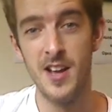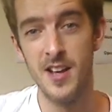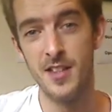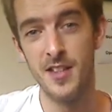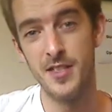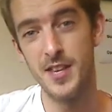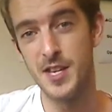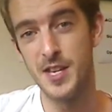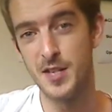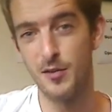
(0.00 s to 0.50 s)

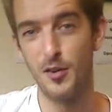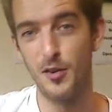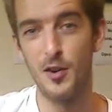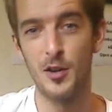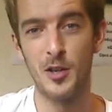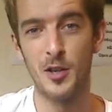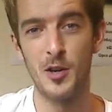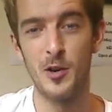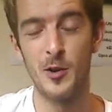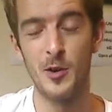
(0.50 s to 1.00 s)
these four
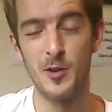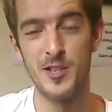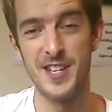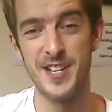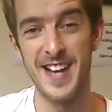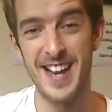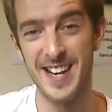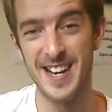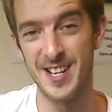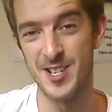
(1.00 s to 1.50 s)
chords
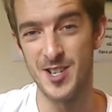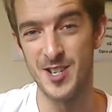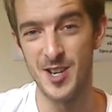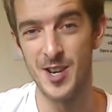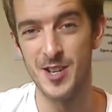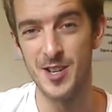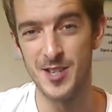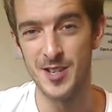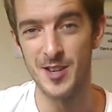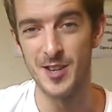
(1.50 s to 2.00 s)
in a
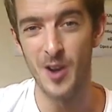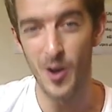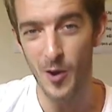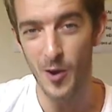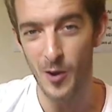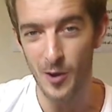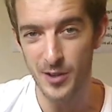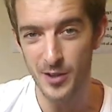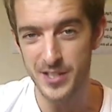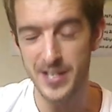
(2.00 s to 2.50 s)
certain
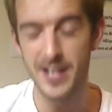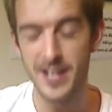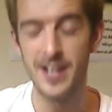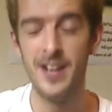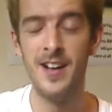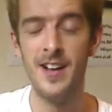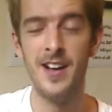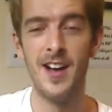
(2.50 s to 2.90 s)
order,